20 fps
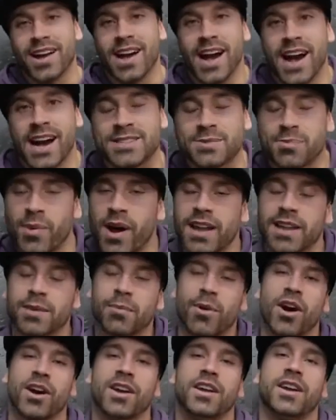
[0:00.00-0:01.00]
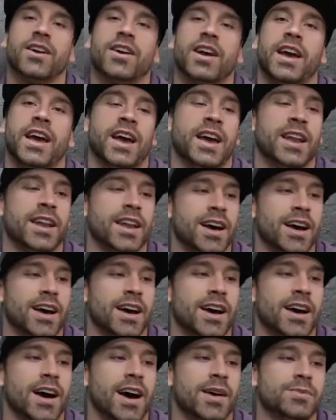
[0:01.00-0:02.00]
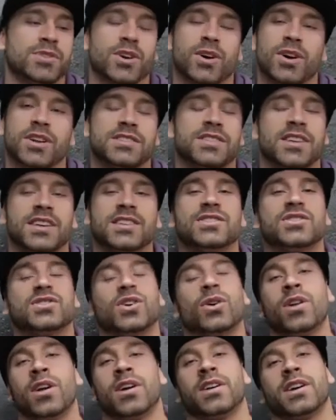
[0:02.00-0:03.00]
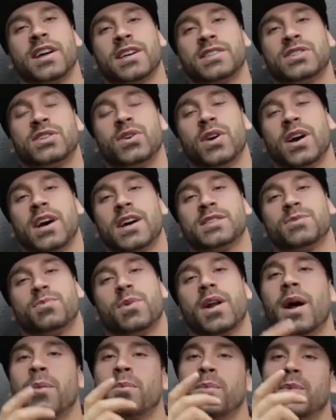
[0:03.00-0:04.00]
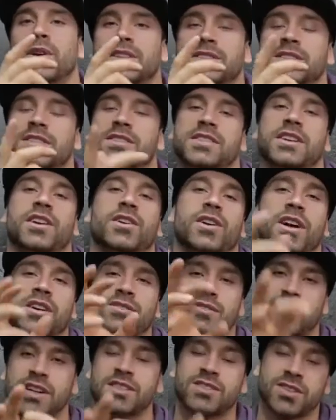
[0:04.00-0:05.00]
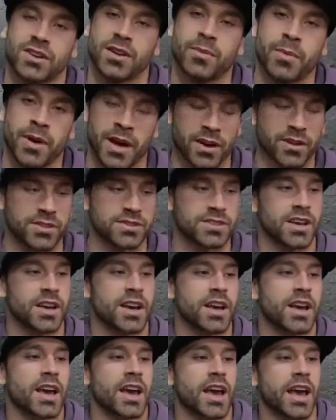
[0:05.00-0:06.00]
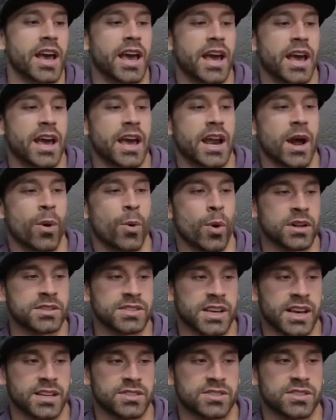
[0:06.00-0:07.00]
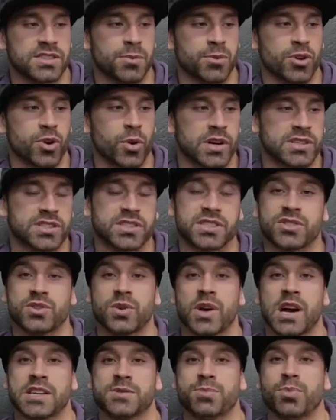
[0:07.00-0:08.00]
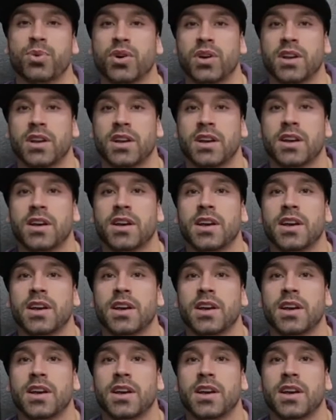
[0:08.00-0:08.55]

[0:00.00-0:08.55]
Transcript: on, guys? Bradley Martyn here, and I'm sorry it's taking so long to get to you guys, but it's here now, so that's all that matters. And I wanted to answer some of the questions that you guys put